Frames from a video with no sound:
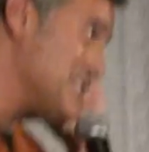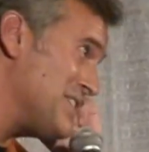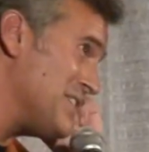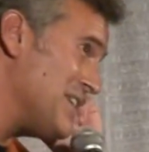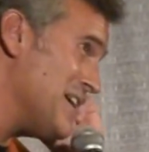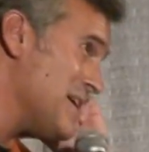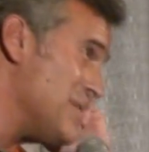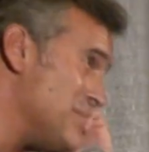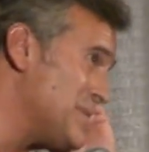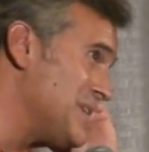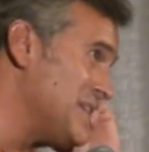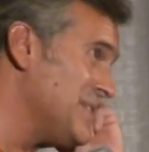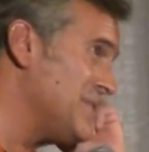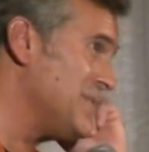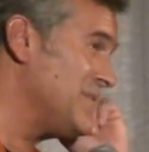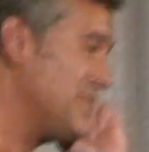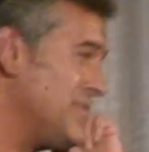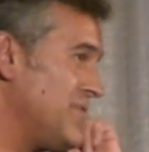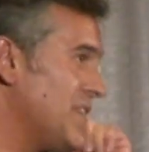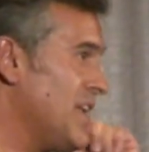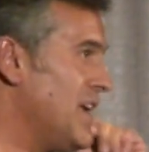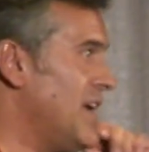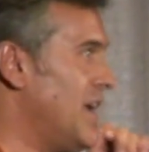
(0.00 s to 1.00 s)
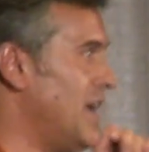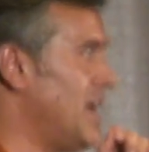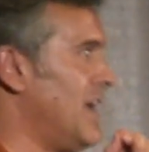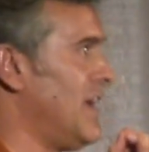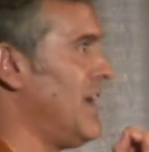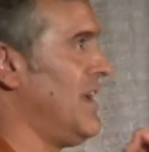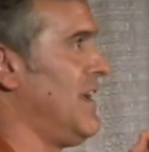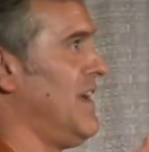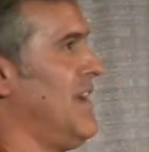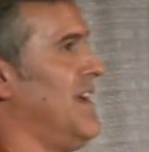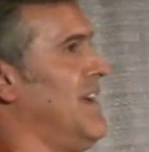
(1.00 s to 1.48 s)
script
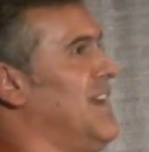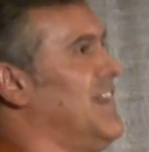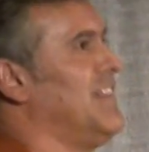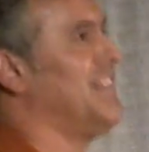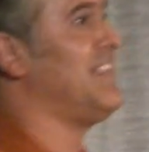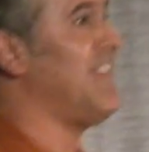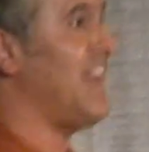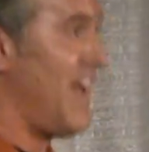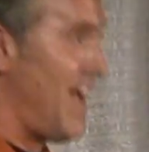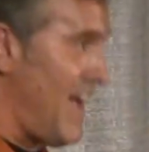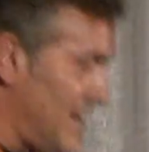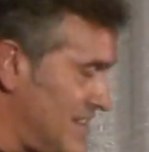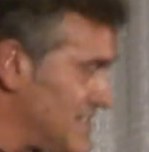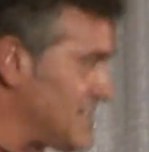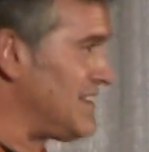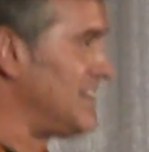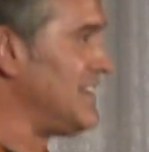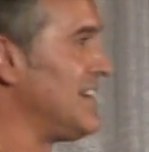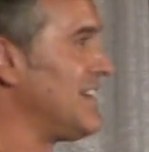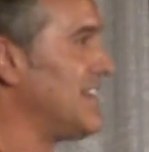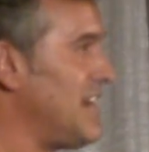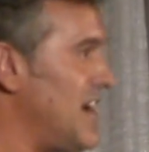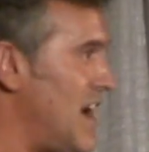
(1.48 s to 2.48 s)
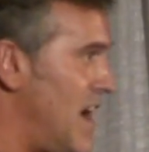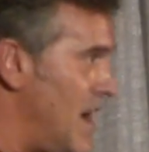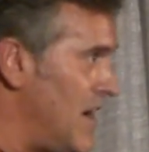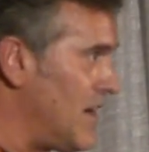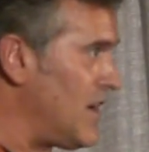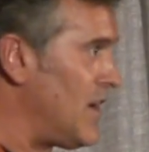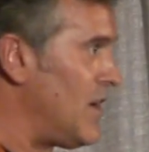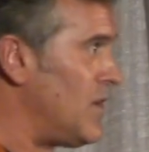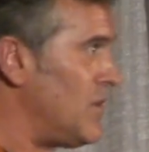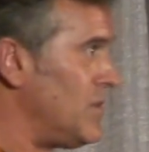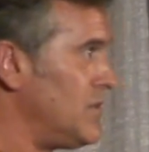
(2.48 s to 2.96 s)
the excellent
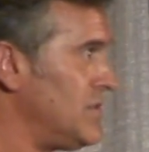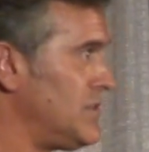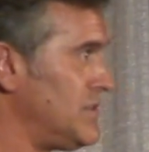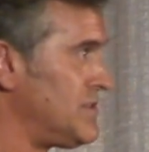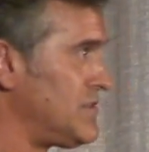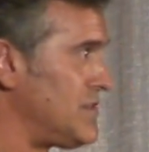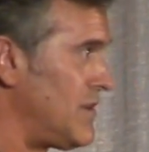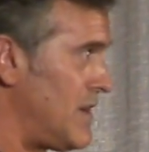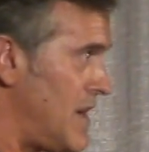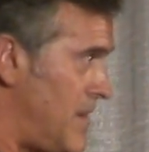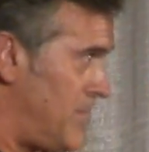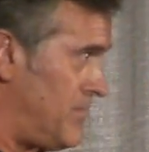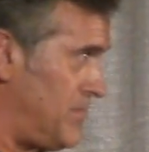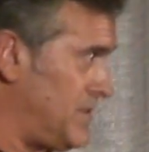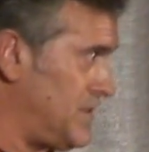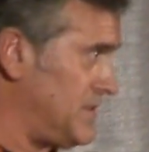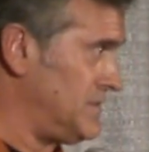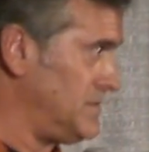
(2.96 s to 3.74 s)
Congo script,